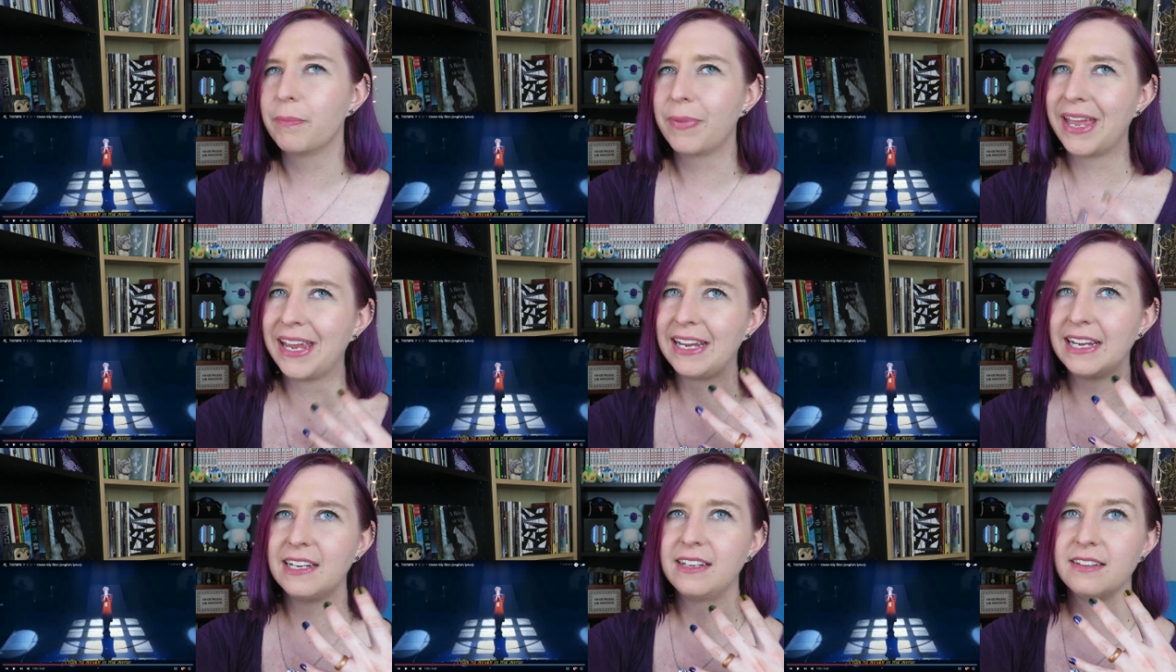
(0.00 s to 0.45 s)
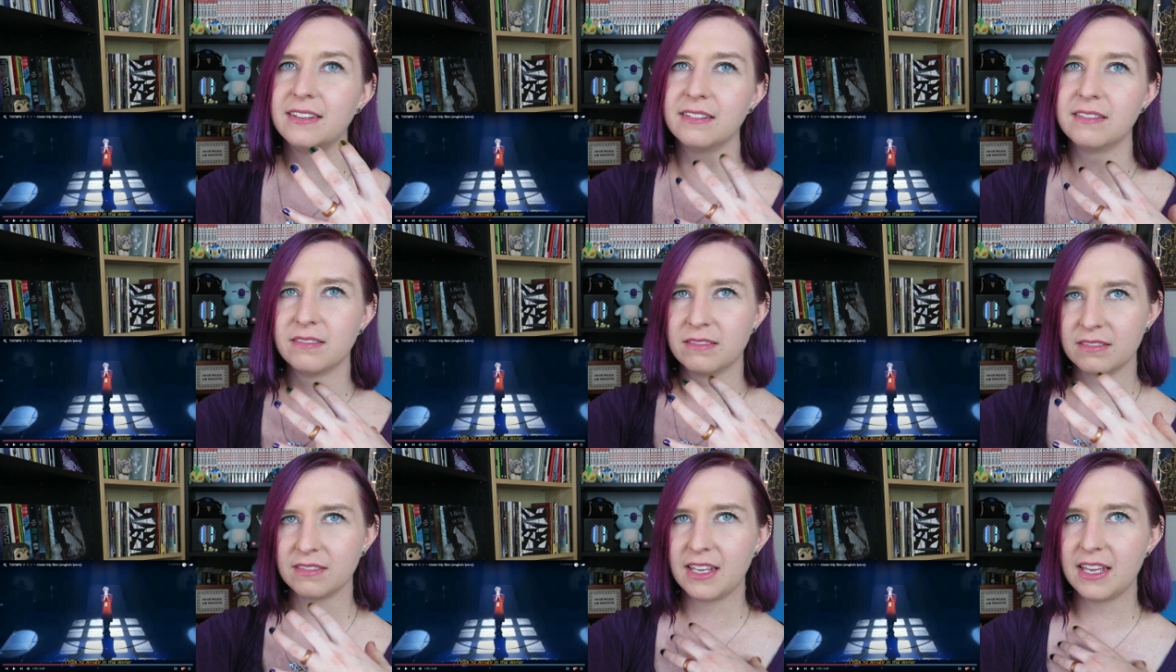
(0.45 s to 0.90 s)

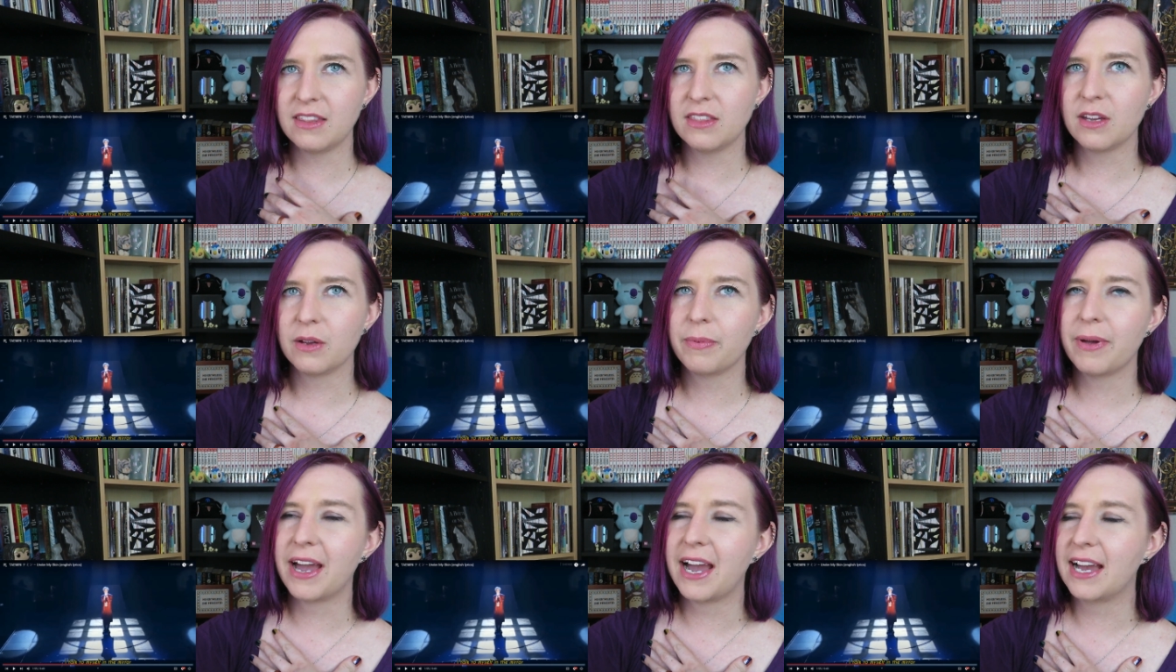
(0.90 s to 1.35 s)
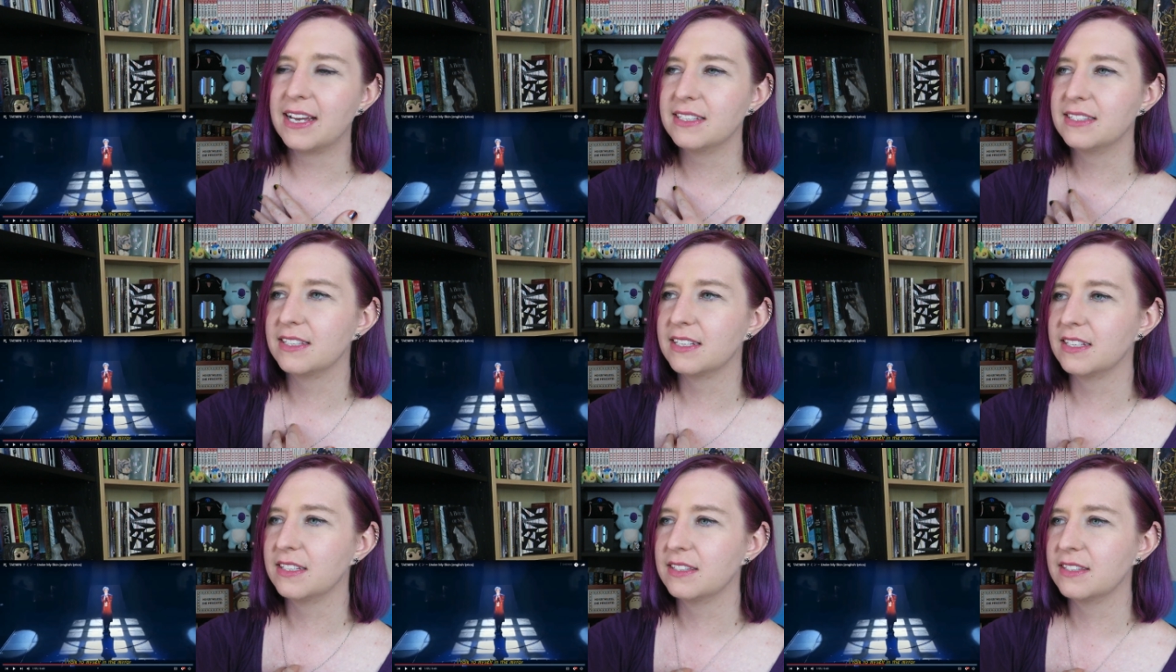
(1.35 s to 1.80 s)
pain in their
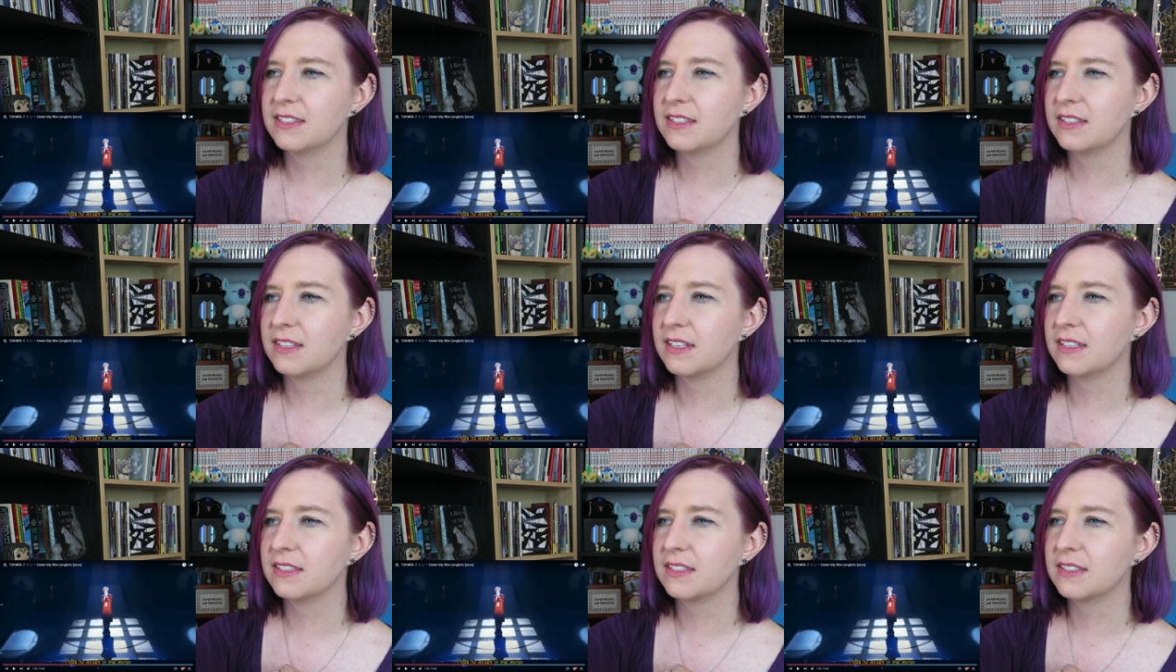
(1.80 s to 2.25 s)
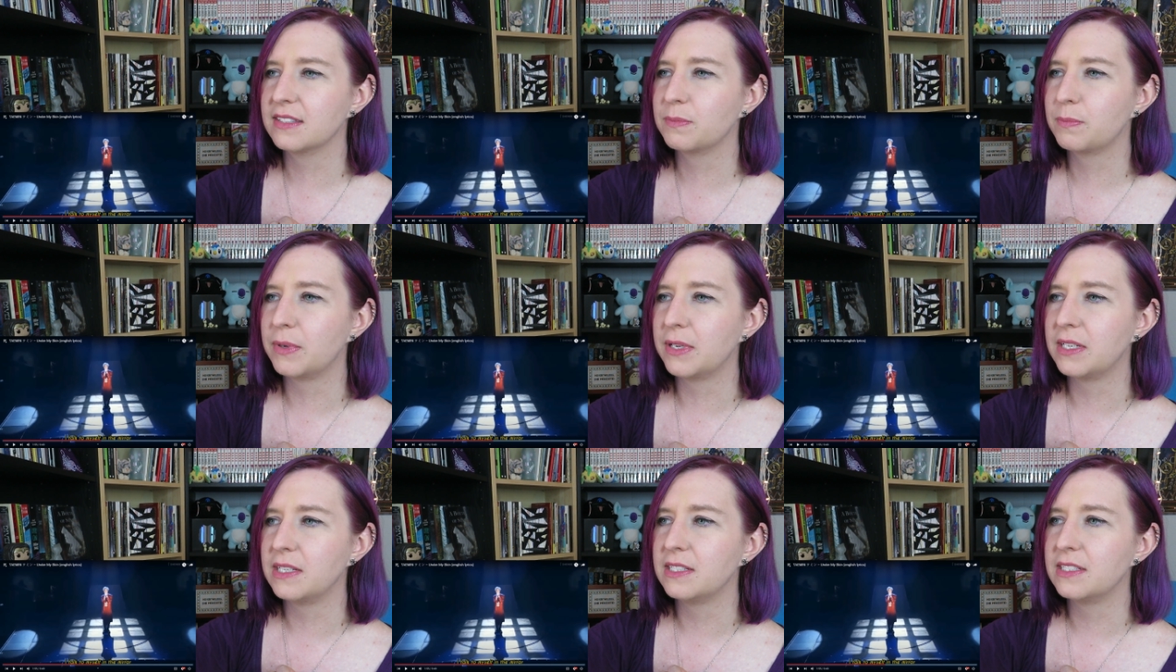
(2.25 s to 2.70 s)
past that's that's
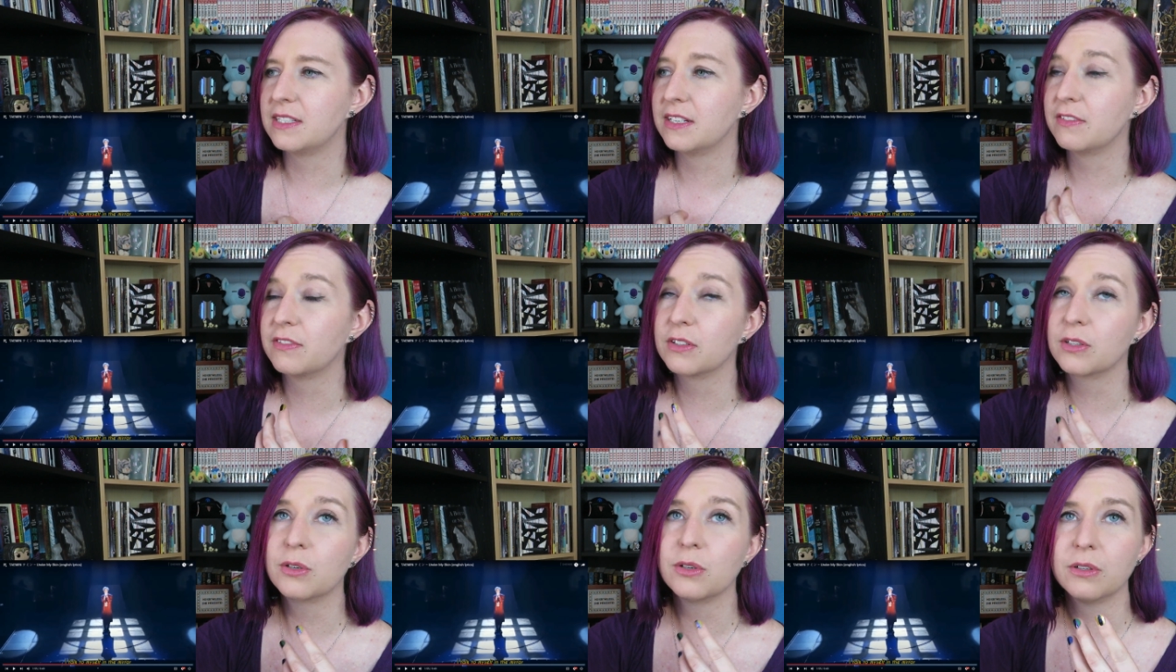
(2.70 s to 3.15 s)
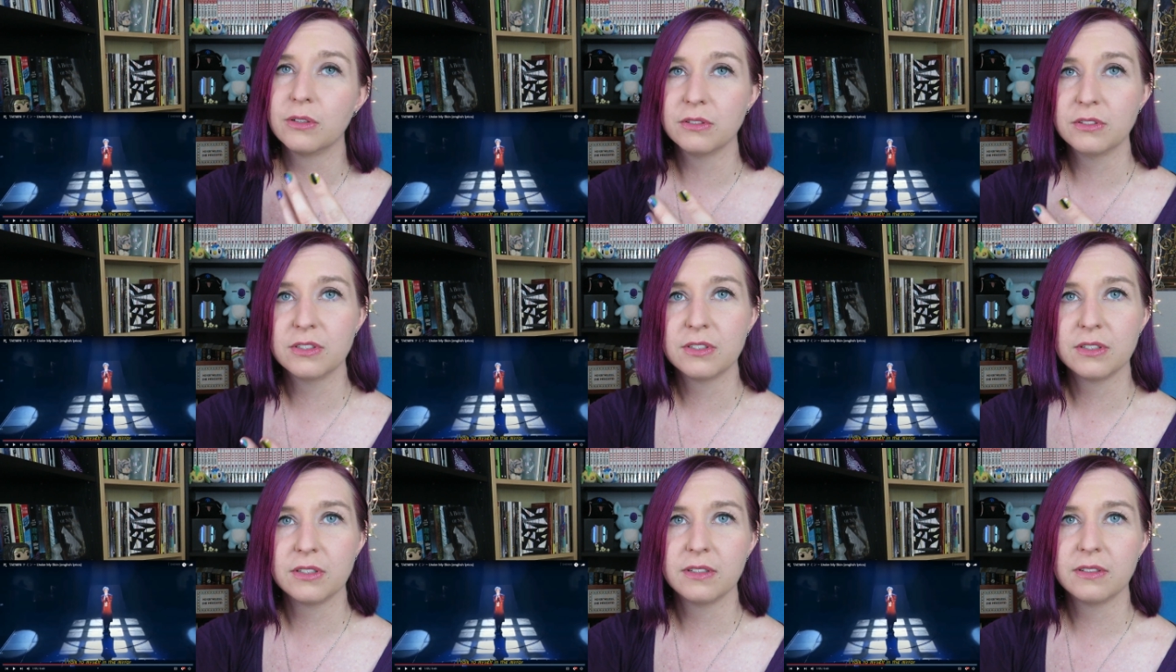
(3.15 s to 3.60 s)
been difficult
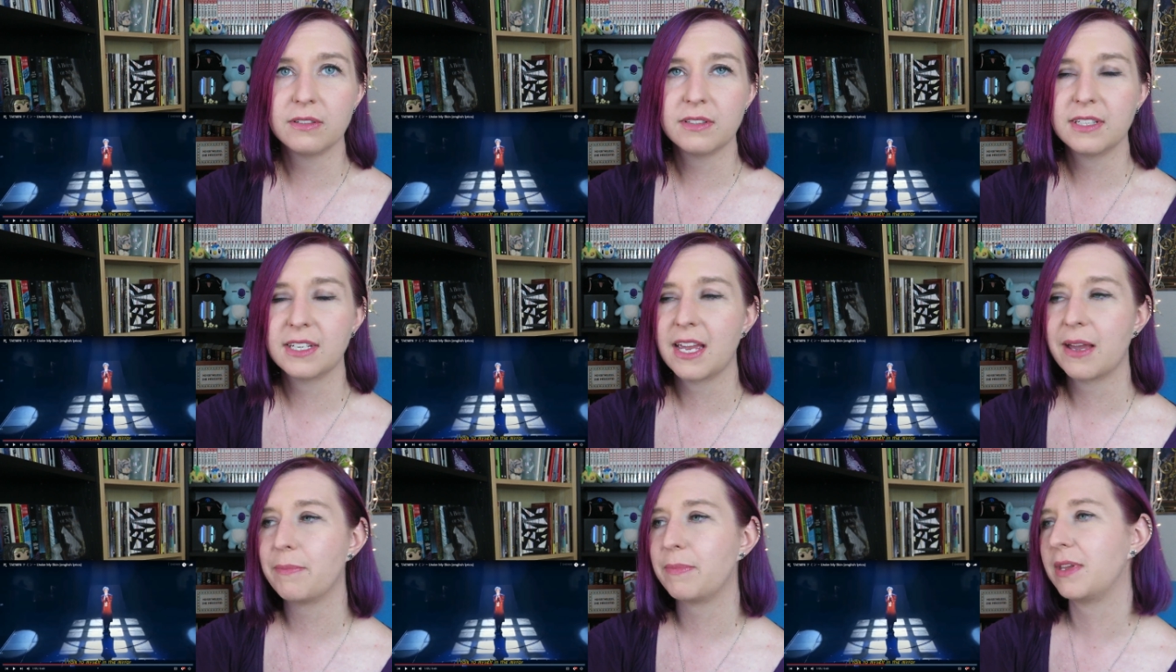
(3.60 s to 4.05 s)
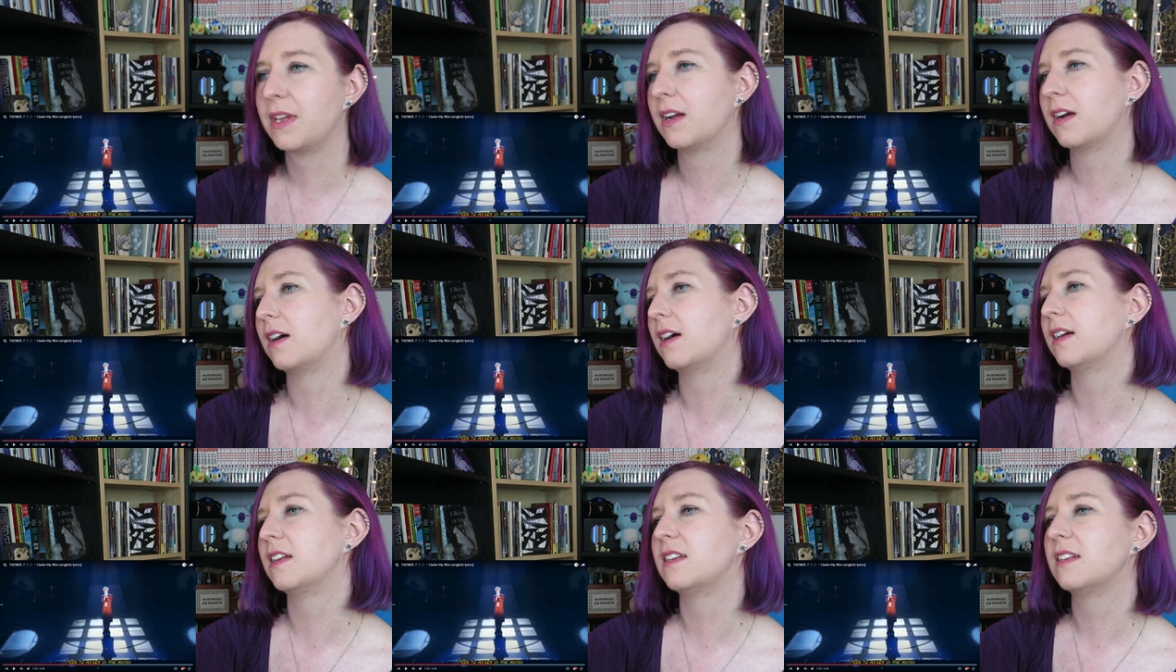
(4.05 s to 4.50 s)
to, to get
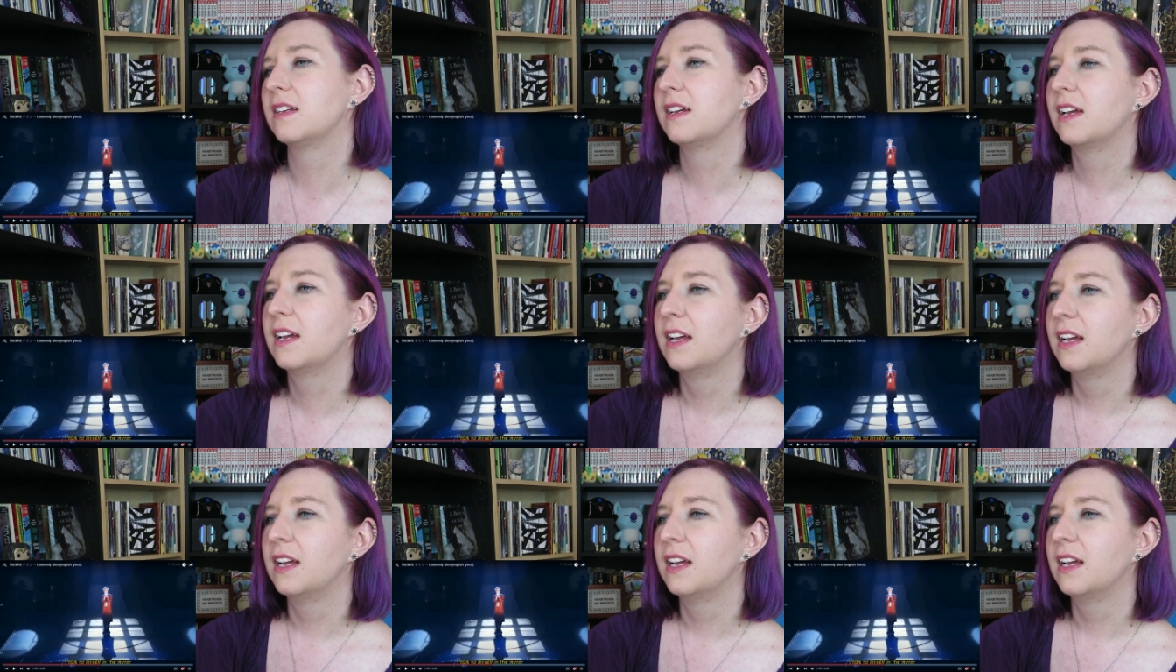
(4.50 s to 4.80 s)
beyond.